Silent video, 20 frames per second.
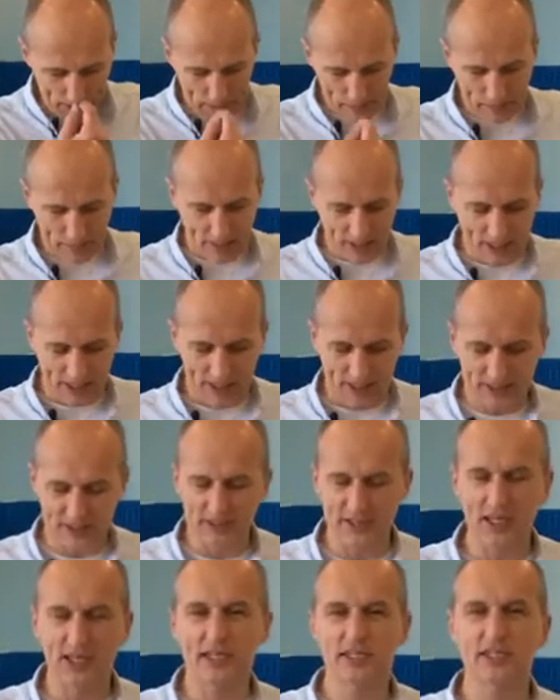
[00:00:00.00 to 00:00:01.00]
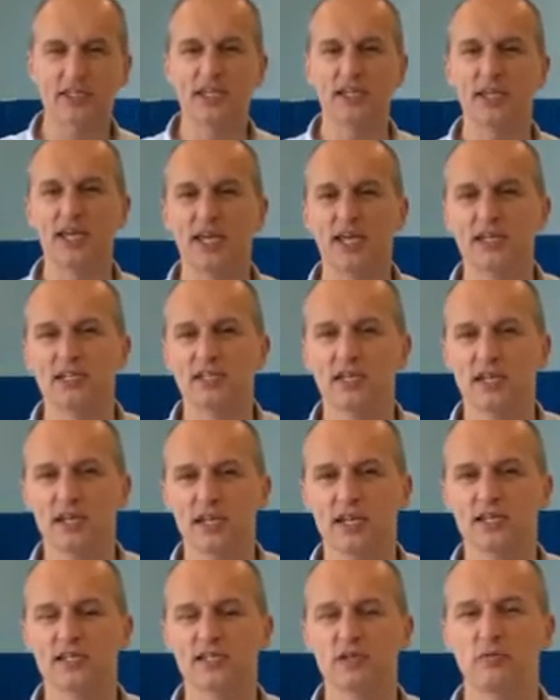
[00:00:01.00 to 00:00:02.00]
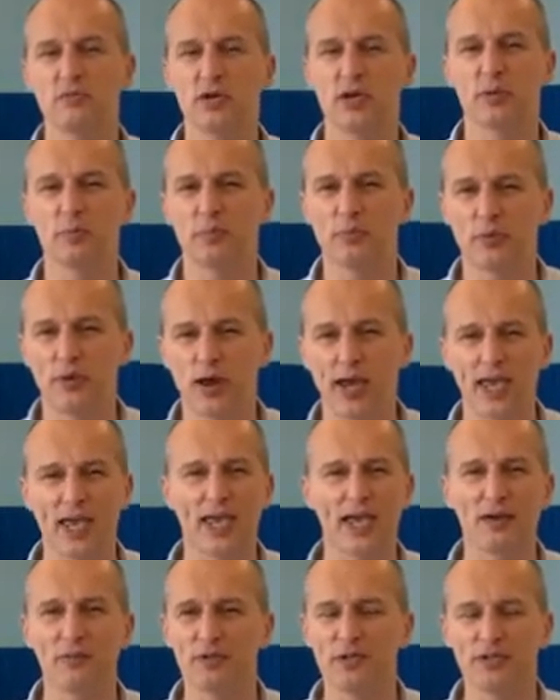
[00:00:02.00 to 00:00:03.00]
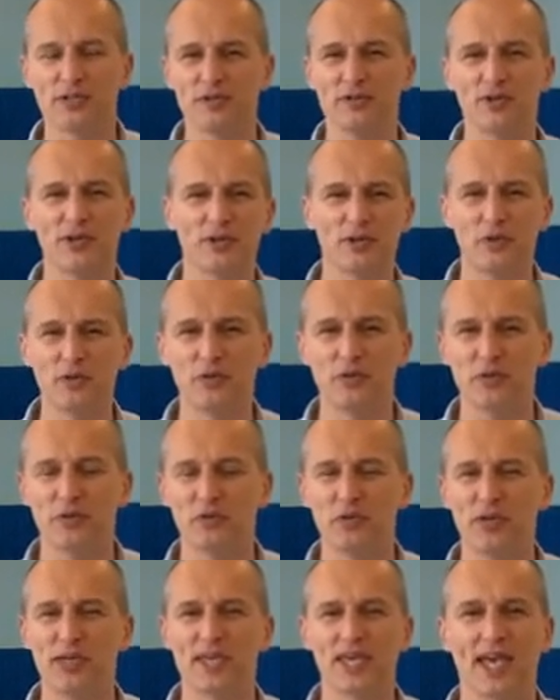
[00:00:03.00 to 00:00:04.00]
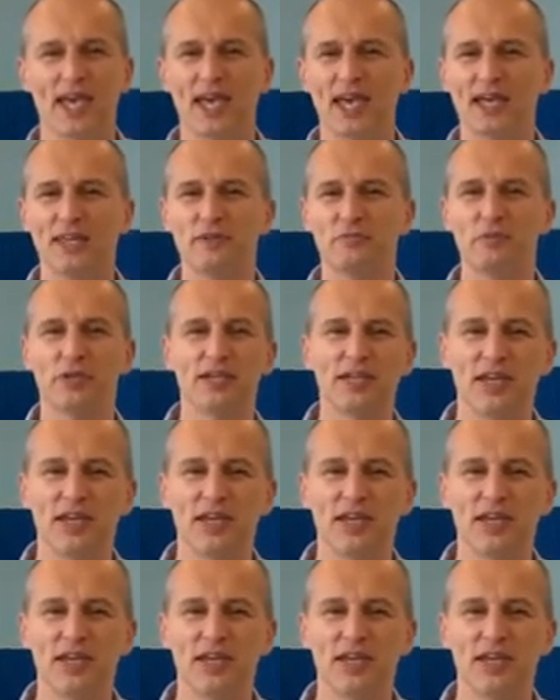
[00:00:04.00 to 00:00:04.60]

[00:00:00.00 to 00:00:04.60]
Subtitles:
When they get to their teenage years and we're praying and we're doing all that we can, we